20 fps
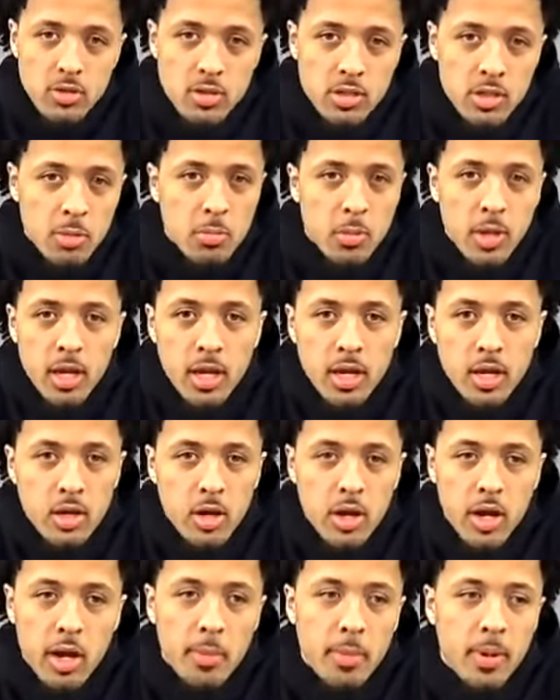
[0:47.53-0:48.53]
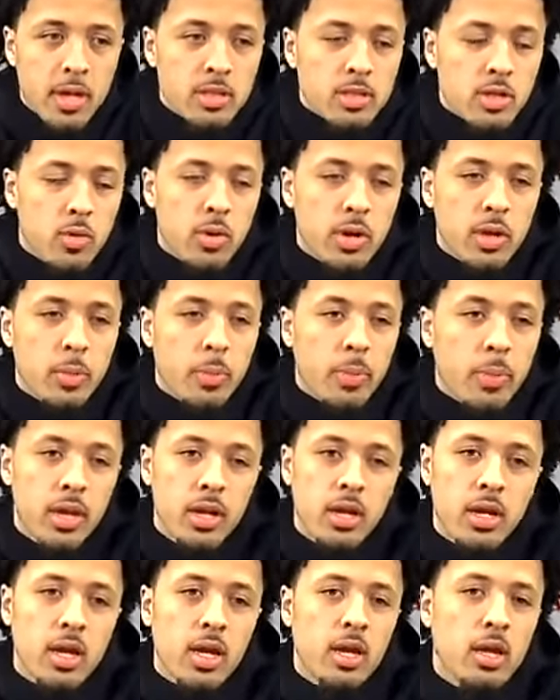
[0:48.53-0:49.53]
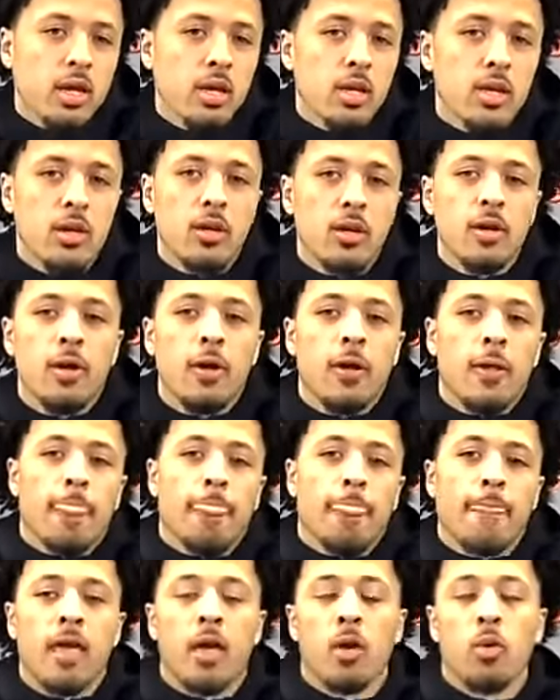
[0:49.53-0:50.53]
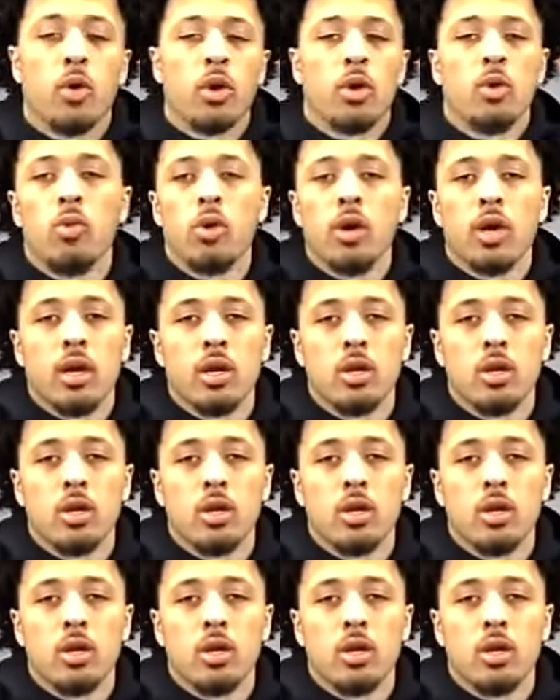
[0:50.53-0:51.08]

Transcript: Something that, you know, everybody's going to want to compete in and want to win.